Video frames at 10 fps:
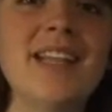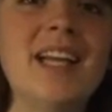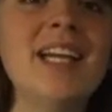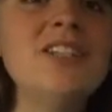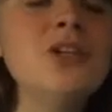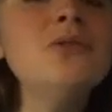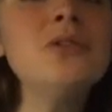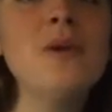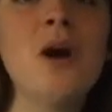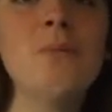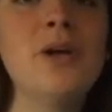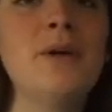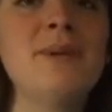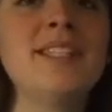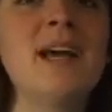And I do it on
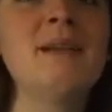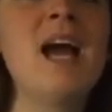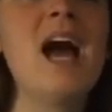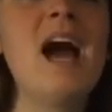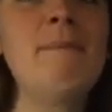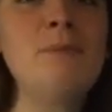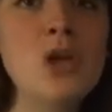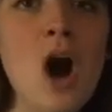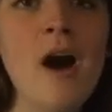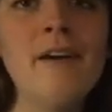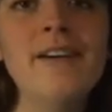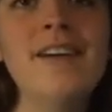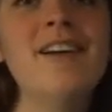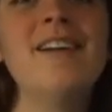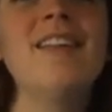purpose. I'm not
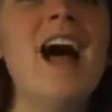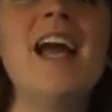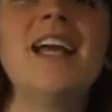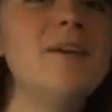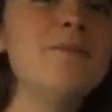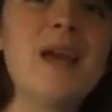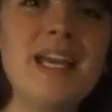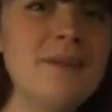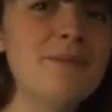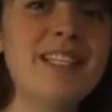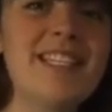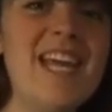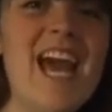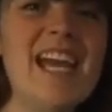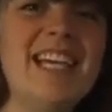like making
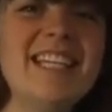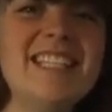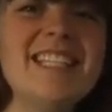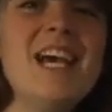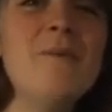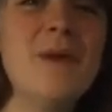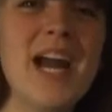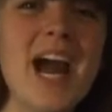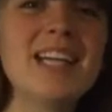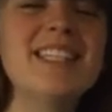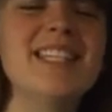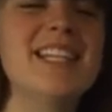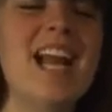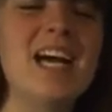mistakes by accident.